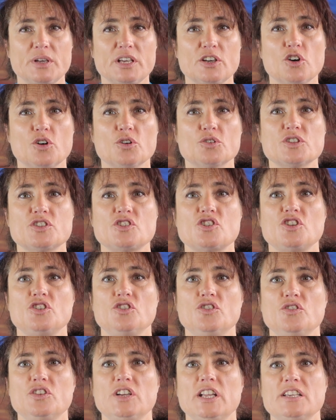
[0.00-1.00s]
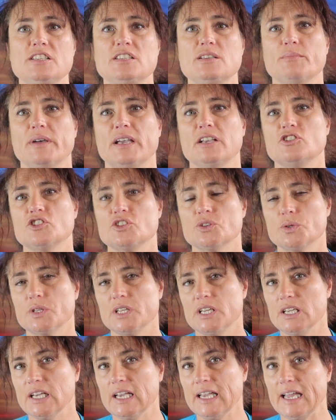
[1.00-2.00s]
because you need to make sure
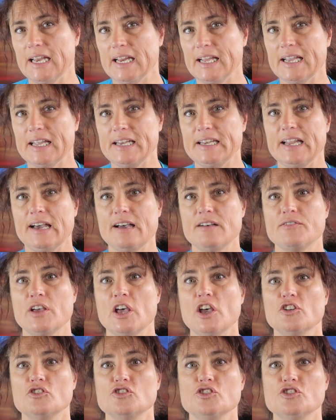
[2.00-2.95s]
that you're getting enough